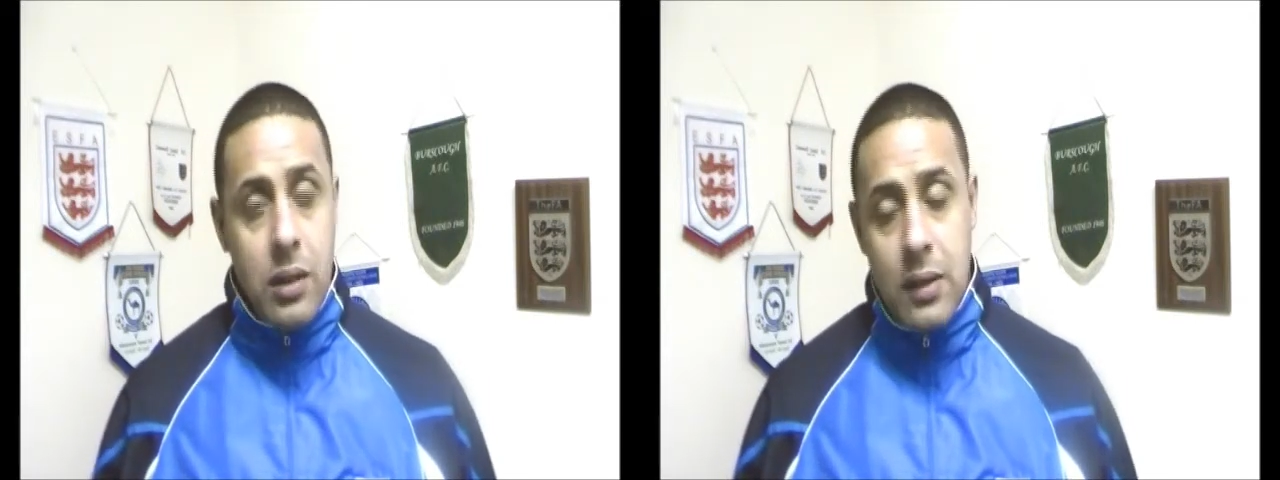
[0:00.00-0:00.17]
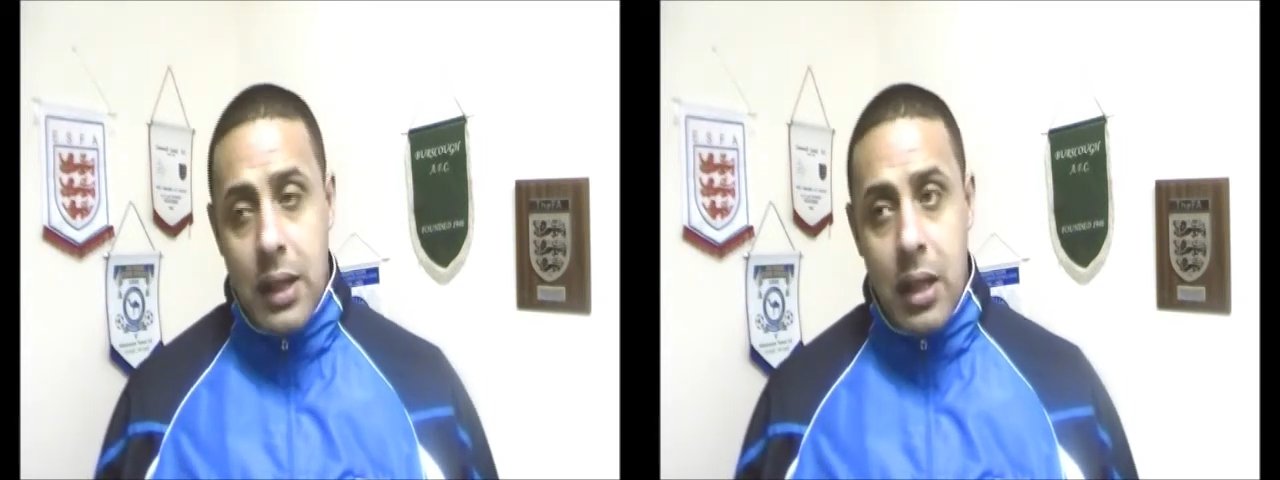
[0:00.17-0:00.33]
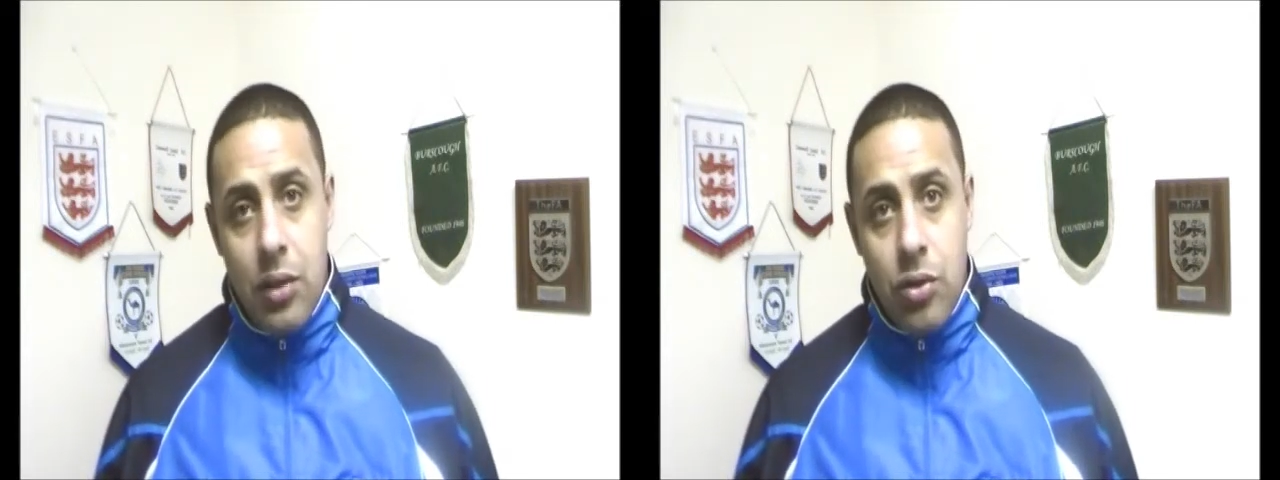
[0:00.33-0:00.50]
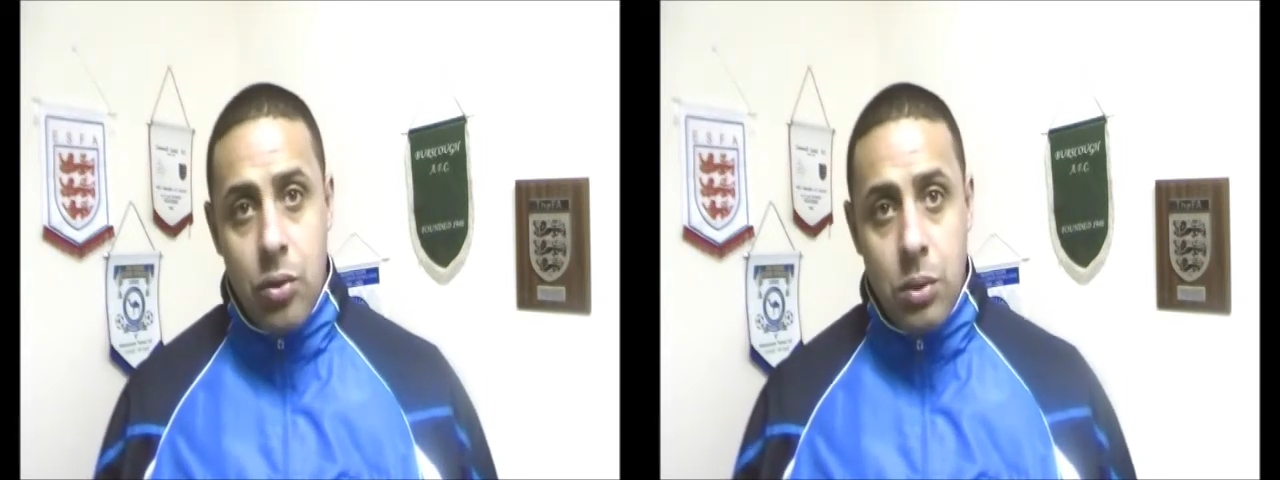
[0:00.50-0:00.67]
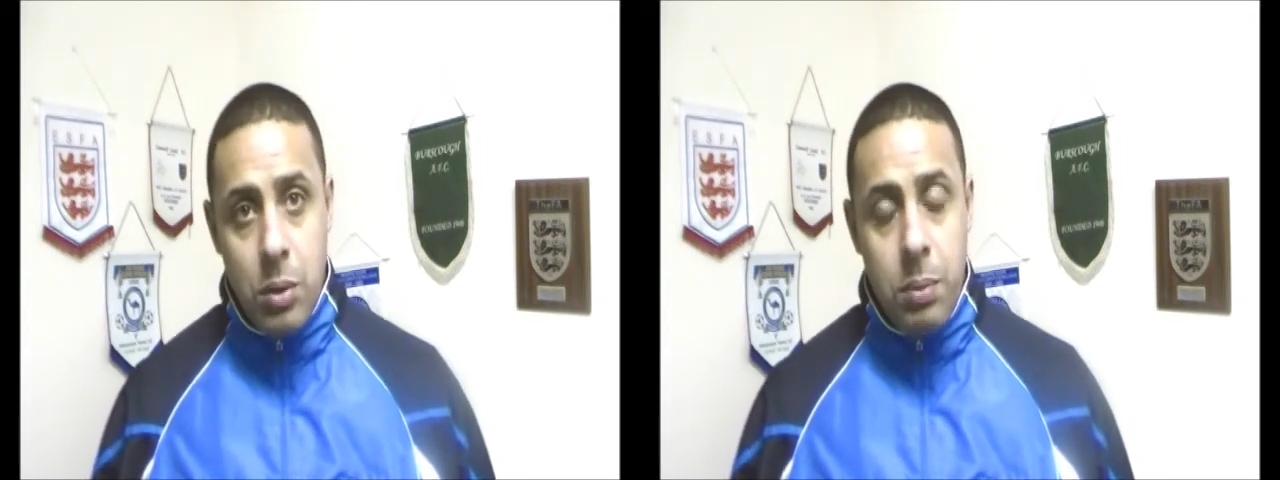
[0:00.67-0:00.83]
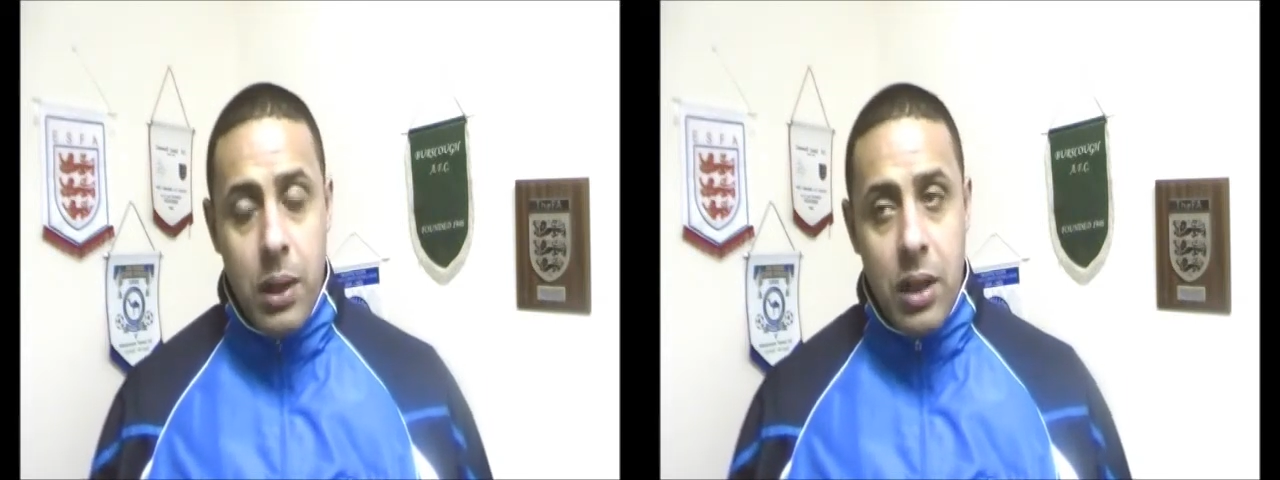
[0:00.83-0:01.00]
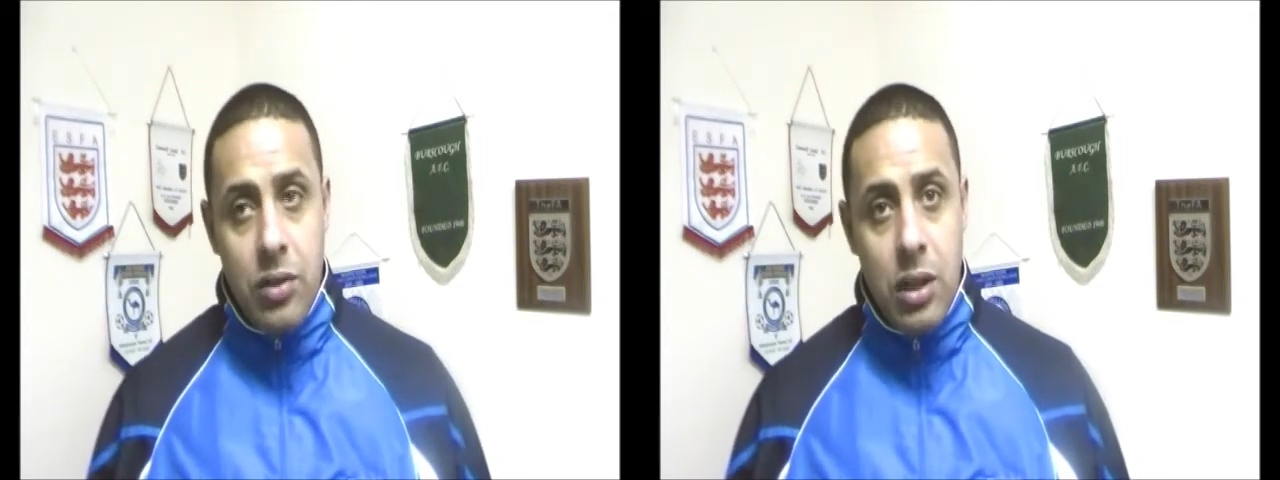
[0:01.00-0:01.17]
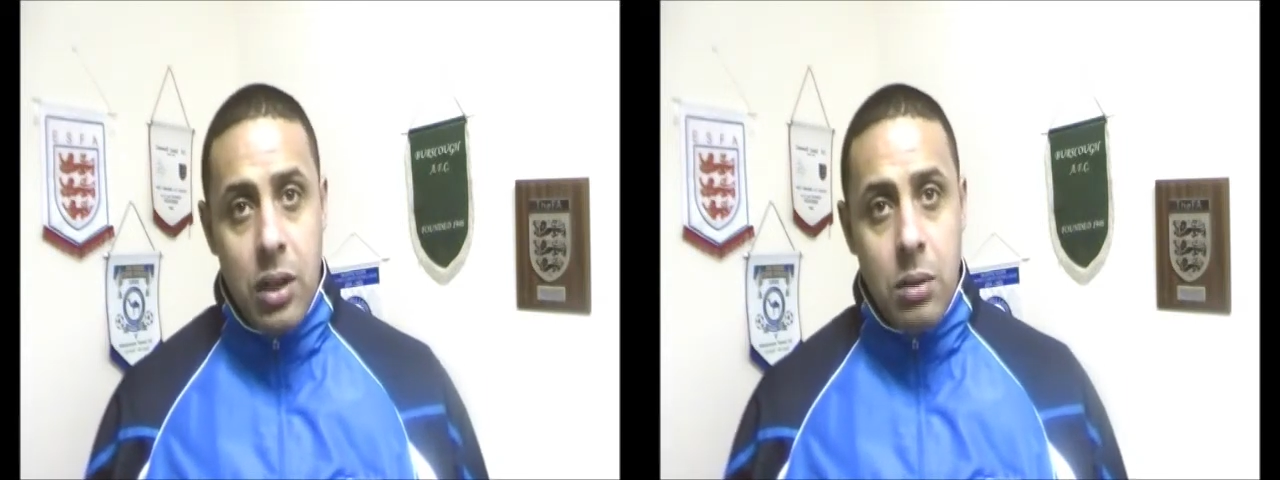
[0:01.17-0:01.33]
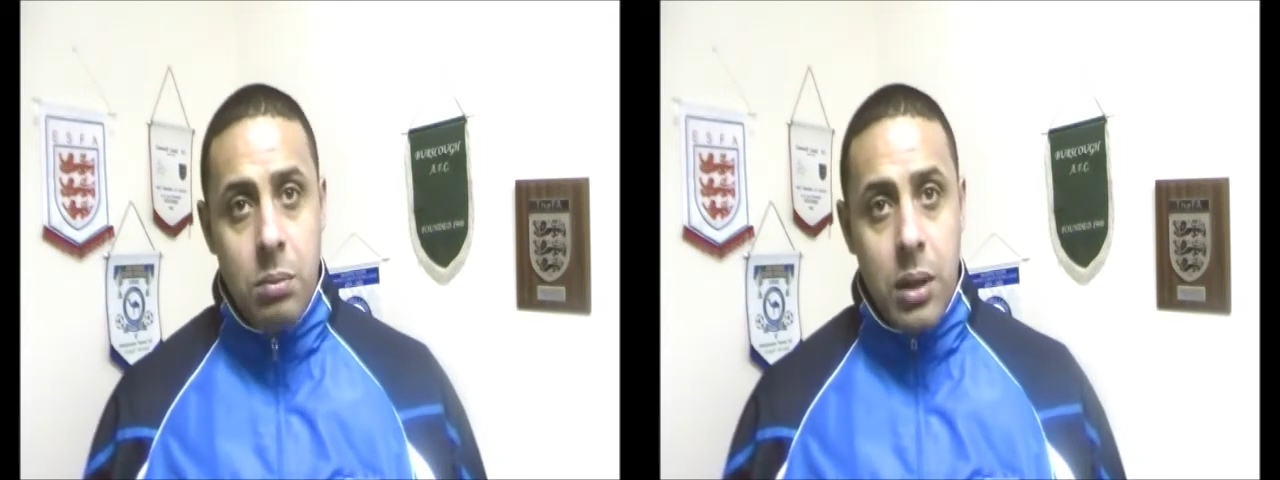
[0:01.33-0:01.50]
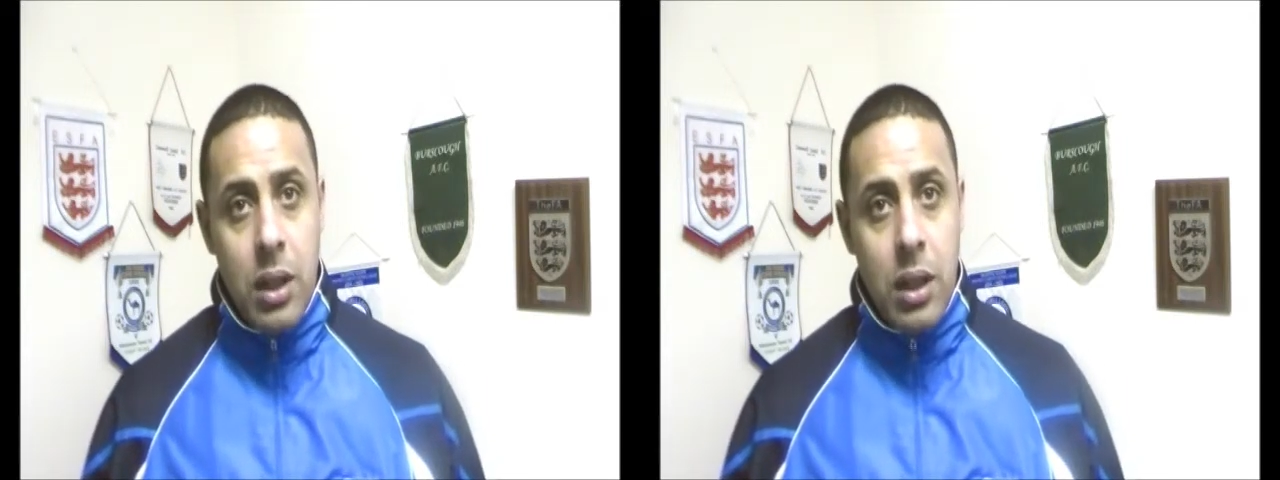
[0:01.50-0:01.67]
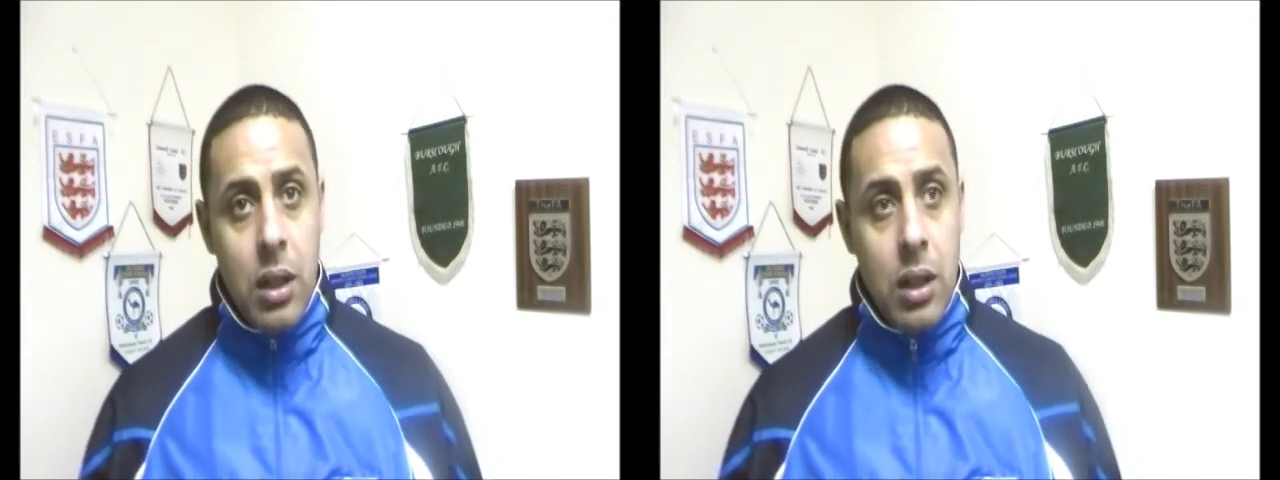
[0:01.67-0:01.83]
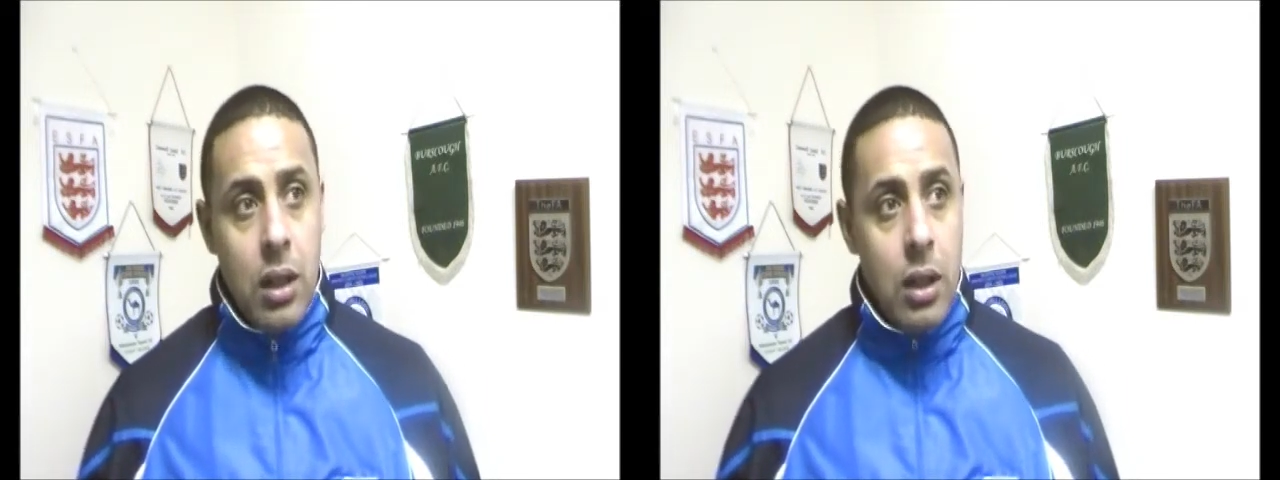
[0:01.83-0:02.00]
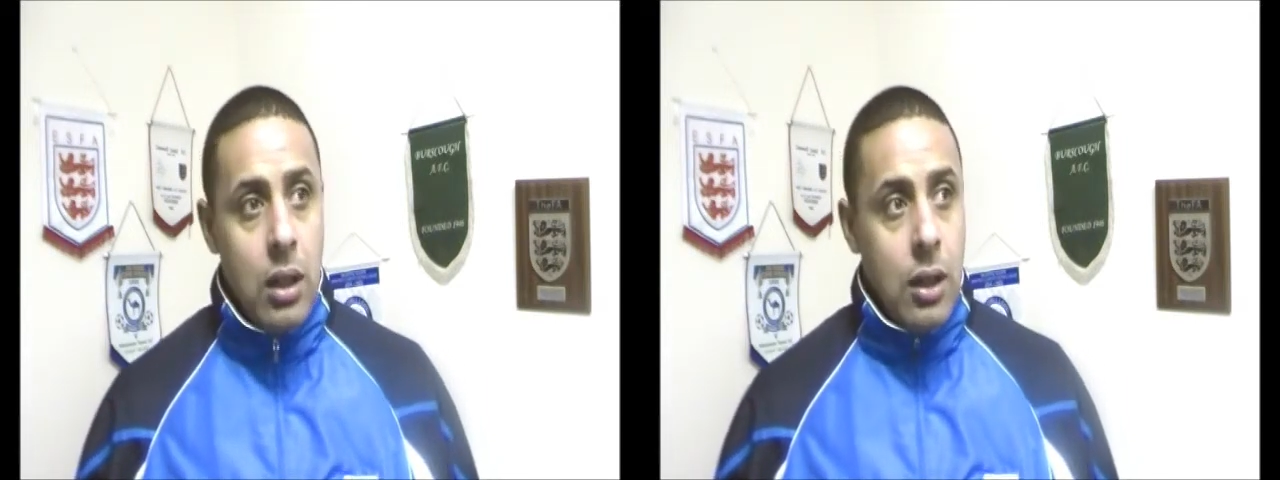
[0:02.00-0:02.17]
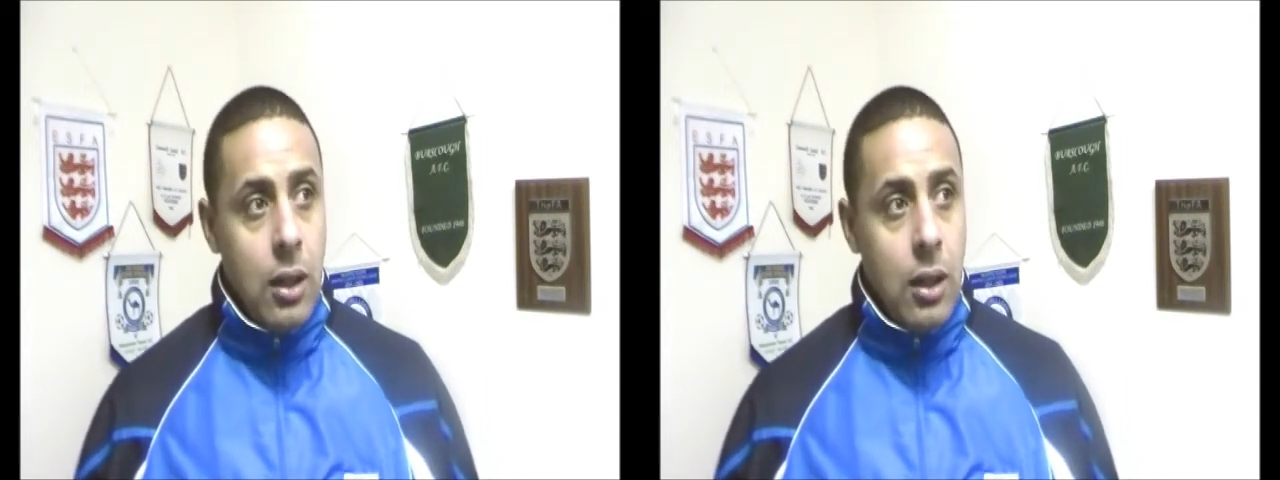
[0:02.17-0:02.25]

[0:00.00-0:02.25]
That's down to the players he can bring in.